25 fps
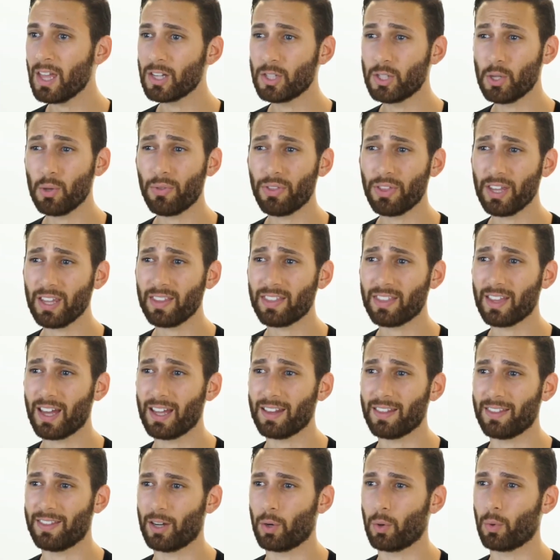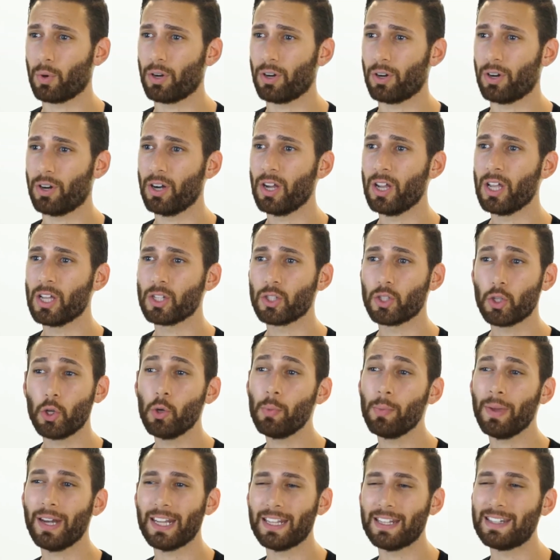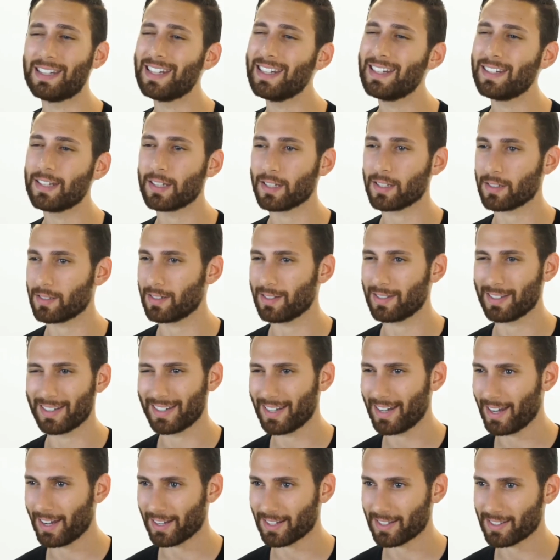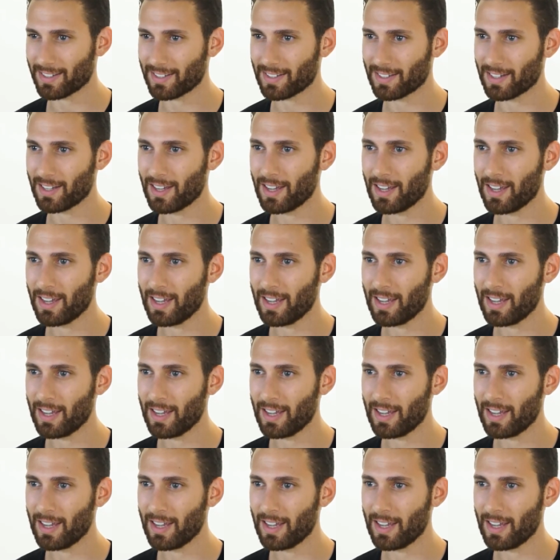Do you think that there were too many details in the text?